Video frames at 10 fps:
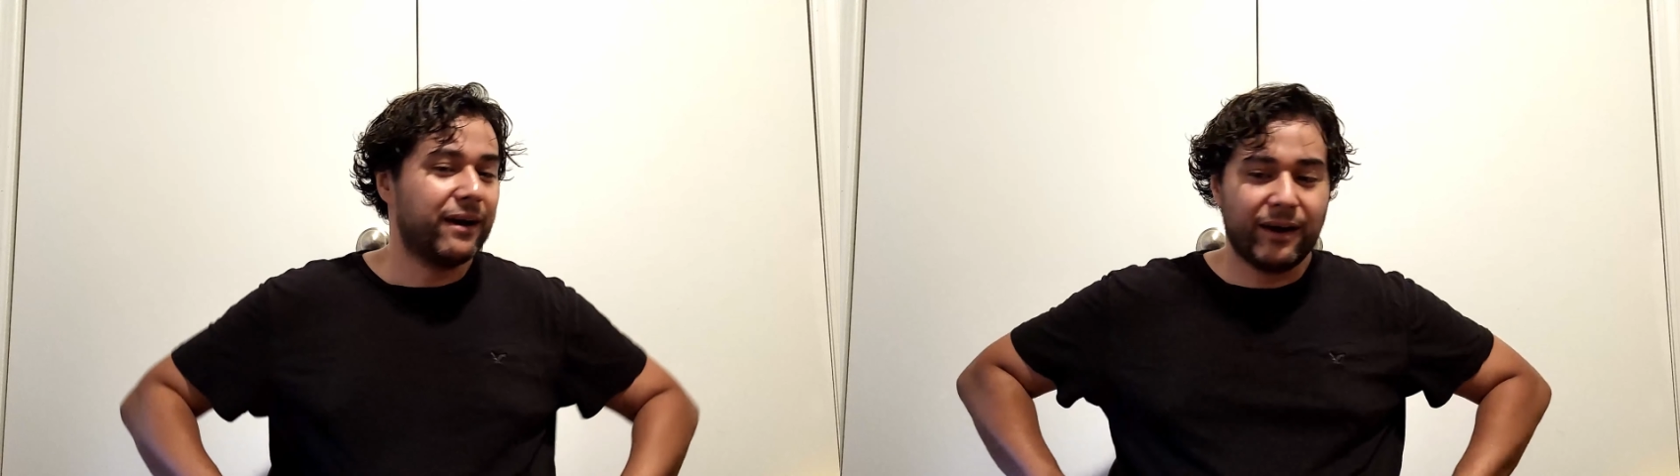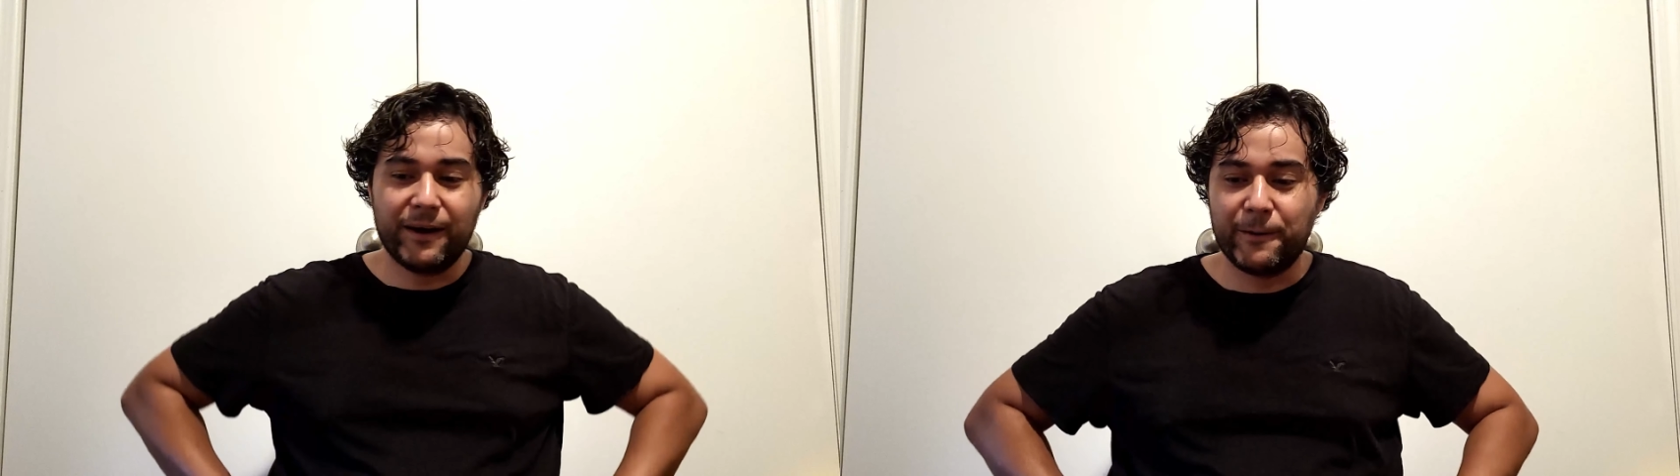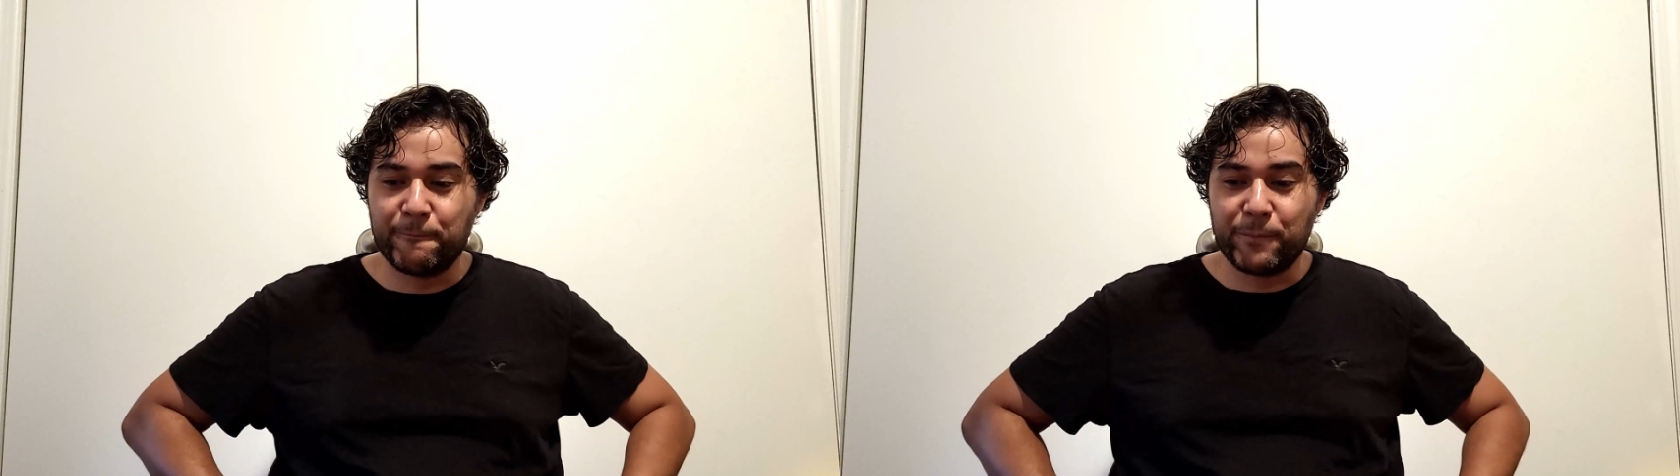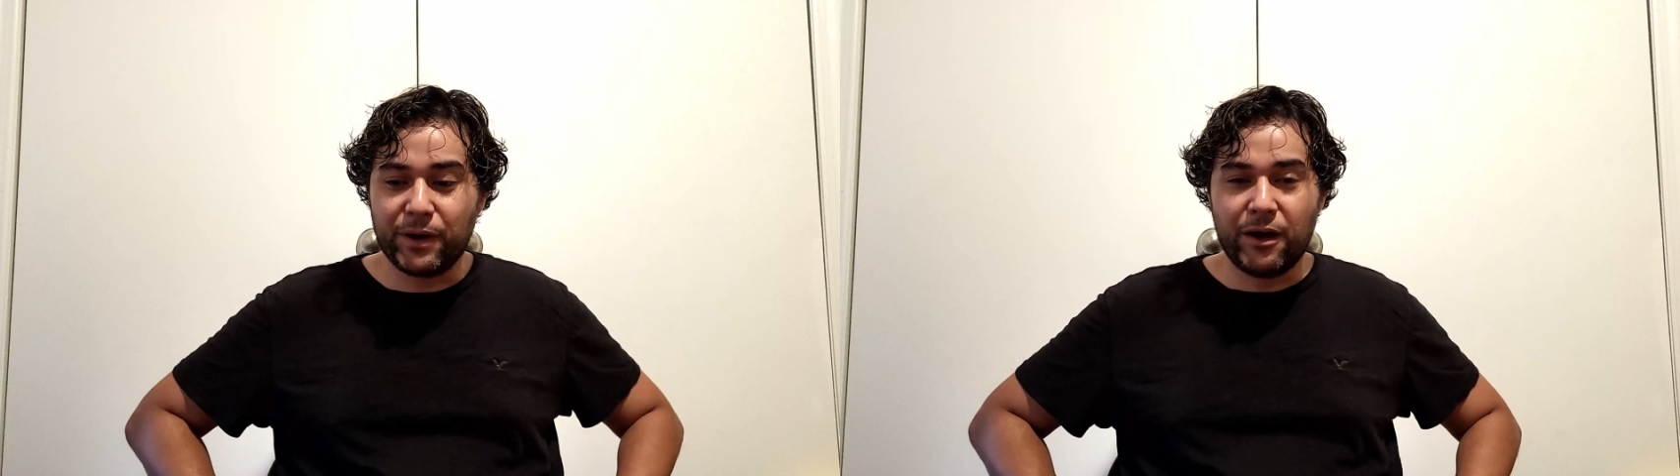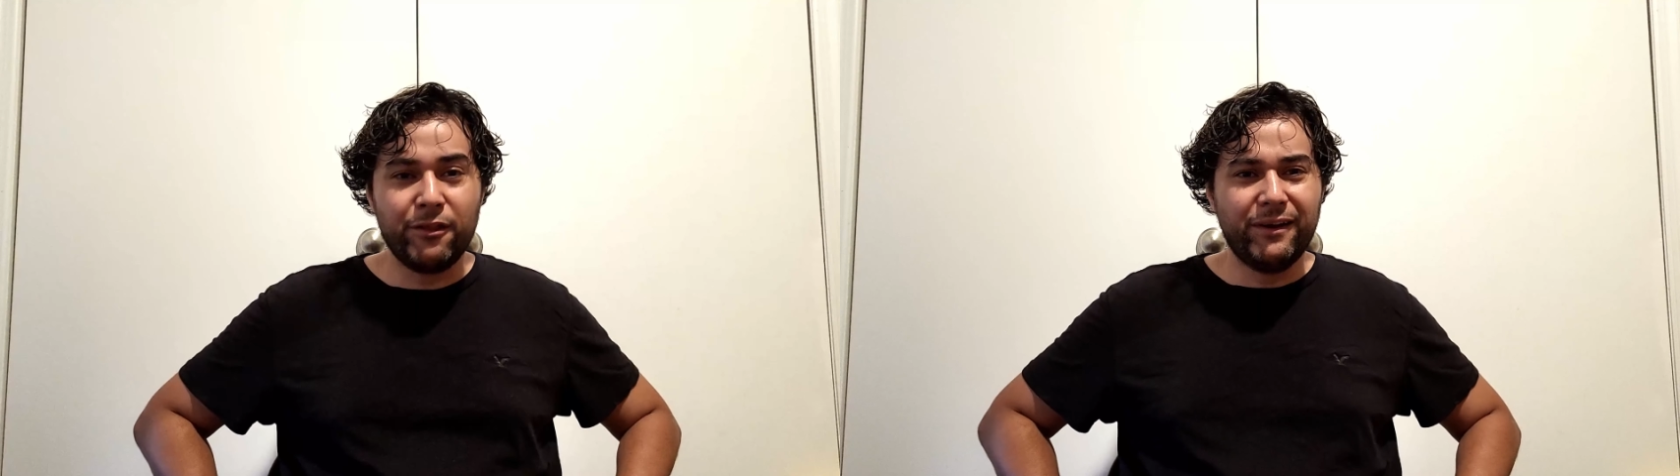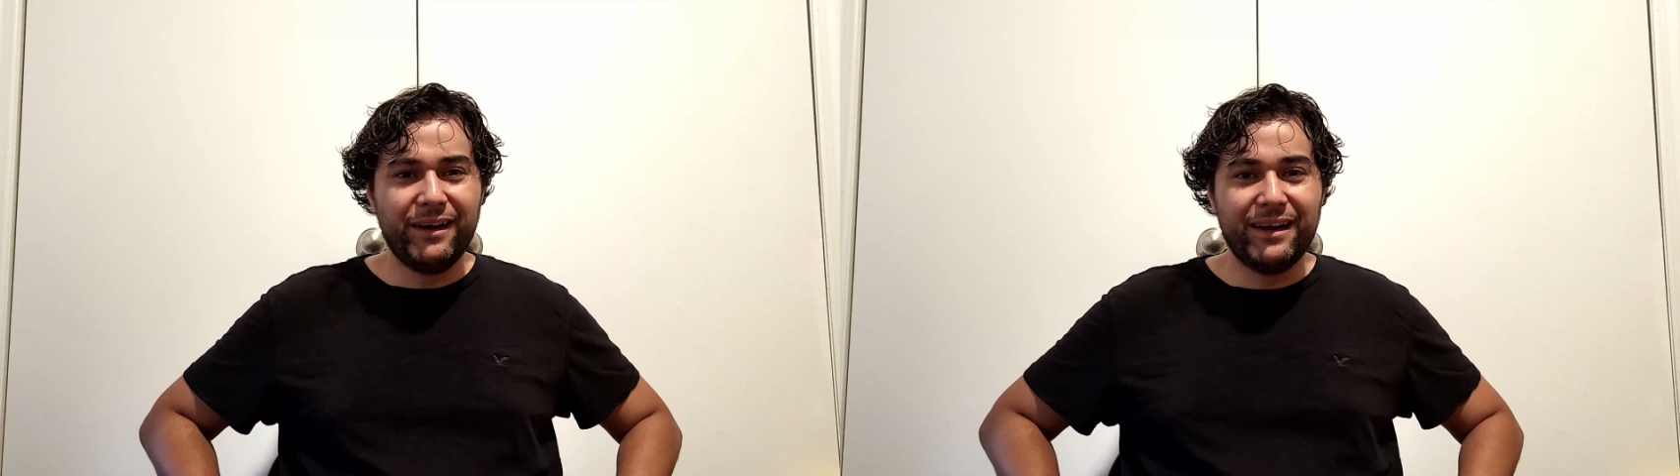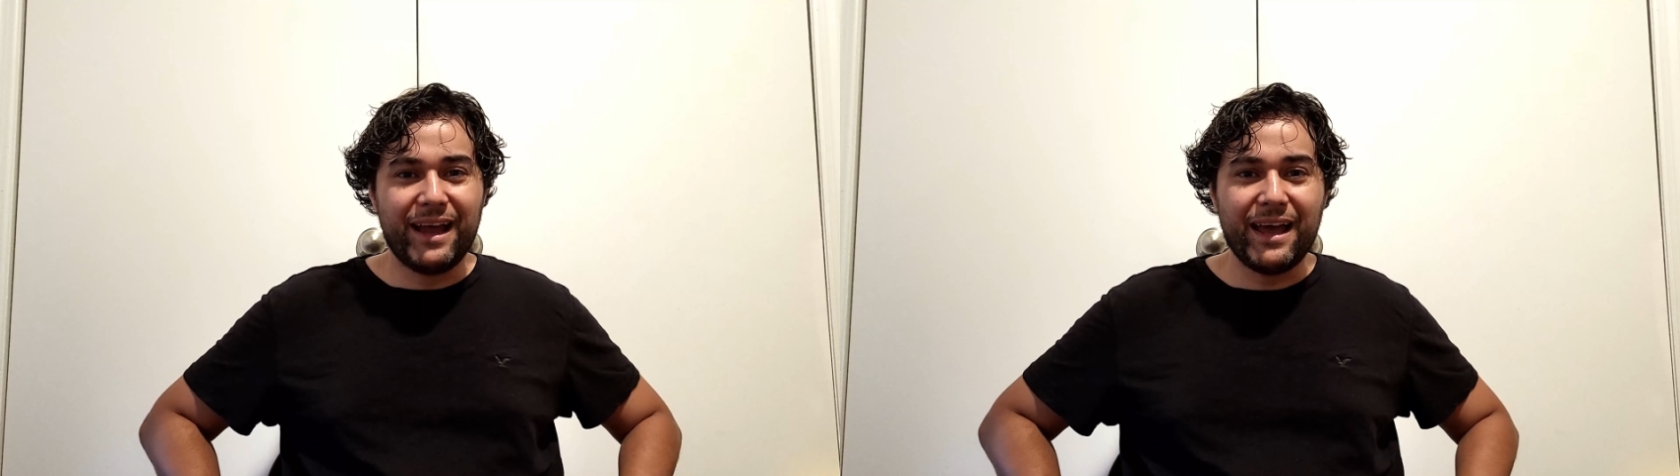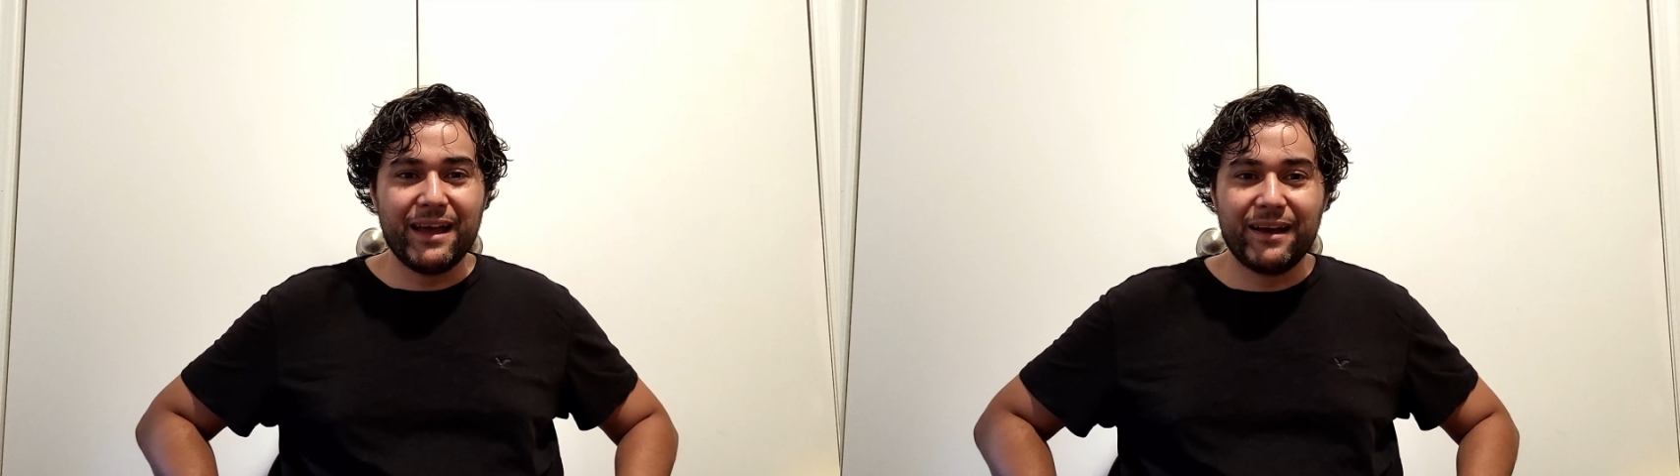Um, other than
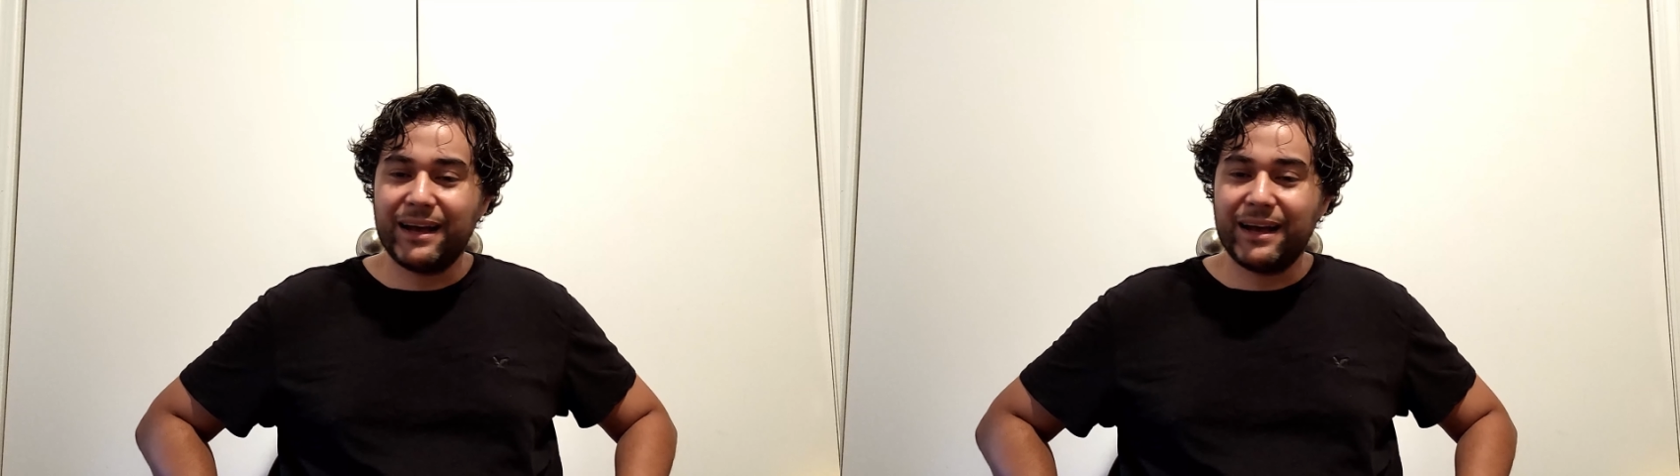that,